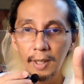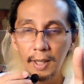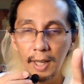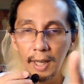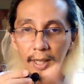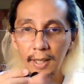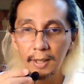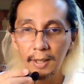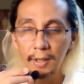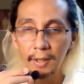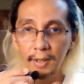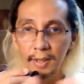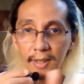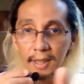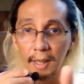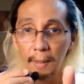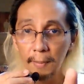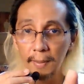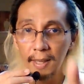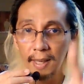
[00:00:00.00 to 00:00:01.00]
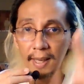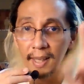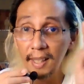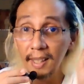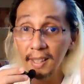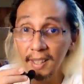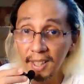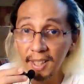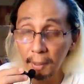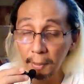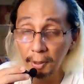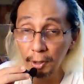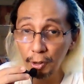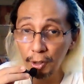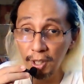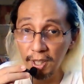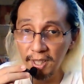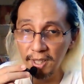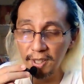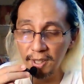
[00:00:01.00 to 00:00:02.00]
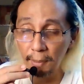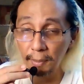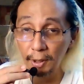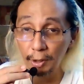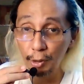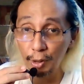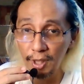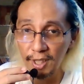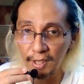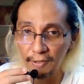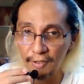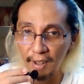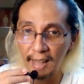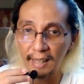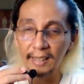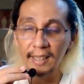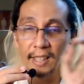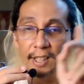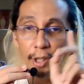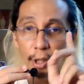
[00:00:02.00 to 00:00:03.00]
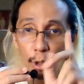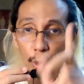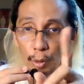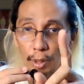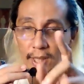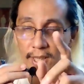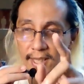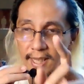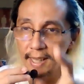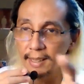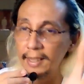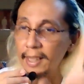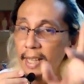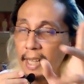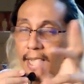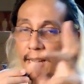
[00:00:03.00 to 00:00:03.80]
And something to this effect, Yuya said,